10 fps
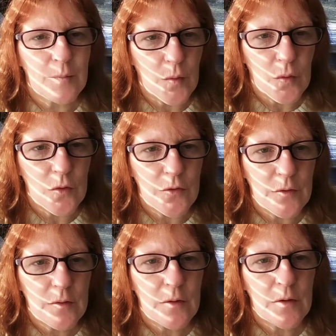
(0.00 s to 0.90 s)

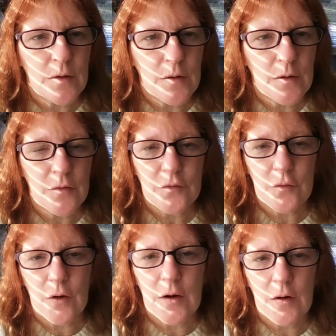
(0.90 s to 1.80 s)
Bold. Oh,
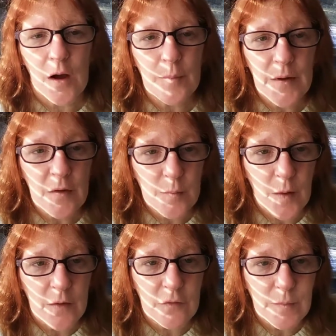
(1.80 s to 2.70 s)
sorry, not being
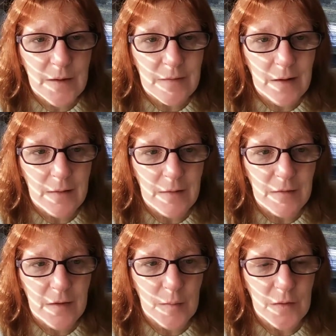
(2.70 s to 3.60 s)
sponsored by Tetley
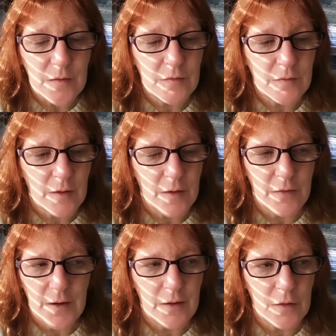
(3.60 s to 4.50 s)
Tea, but this is, I
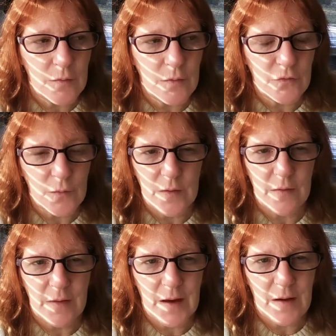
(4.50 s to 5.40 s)
think, a newish
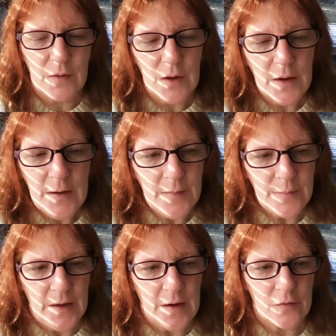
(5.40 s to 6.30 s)
one that they have it,
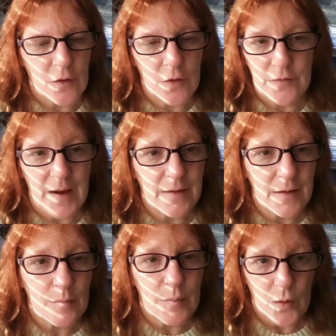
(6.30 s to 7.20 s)
and it's called
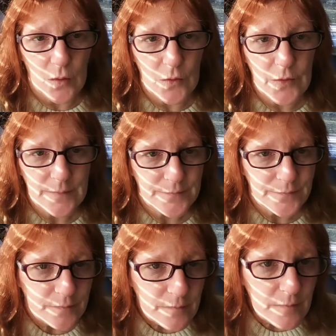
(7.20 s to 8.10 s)
Tetley Bold,
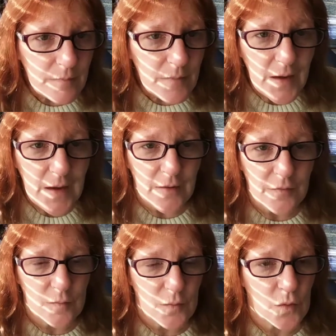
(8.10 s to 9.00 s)
and
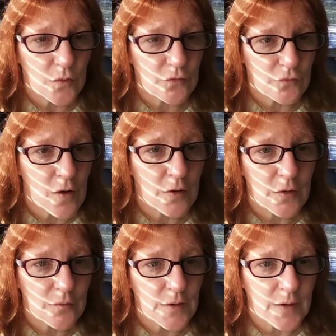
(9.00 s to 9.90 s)
it's a more
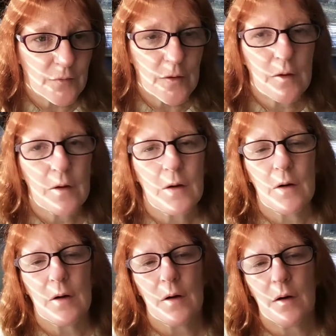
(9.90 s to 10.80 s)
stronger flavor.
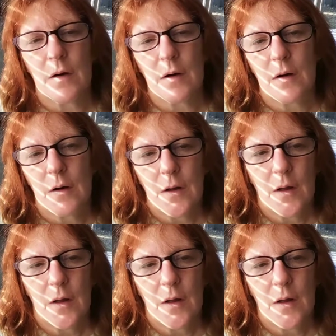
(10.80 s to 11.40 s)
Oh,